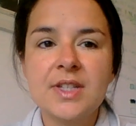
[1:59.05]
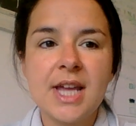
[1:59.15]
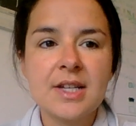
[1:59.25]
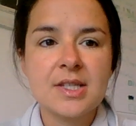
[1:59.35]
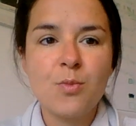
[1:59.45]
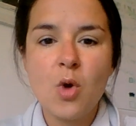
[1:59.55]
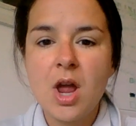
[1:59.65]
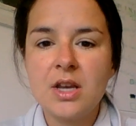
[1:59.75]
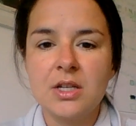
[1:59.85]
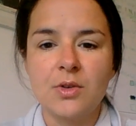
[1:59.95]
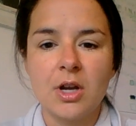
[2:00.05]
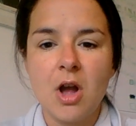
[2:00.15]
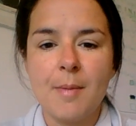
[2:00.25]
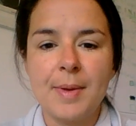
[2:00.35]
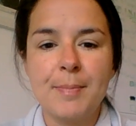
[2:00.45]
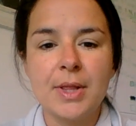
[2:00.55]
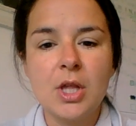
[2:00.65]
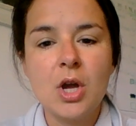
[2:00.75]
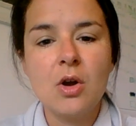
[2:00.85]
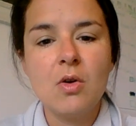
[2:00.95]
text someone, you can comment
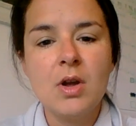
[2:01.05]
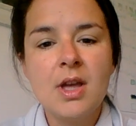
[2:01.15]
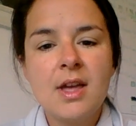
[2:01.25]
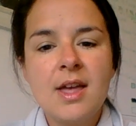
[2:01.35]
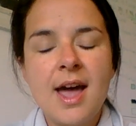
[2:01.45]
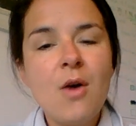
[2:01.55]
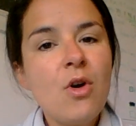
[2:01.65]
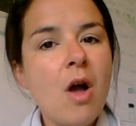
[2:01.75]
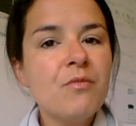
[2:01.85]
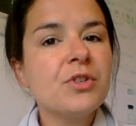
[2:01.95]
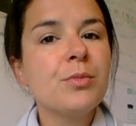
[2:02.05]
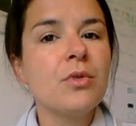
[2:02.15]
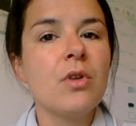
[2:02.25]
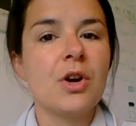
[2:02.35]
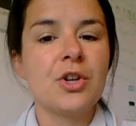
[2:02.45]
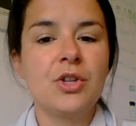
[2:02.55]
below. How comfortable are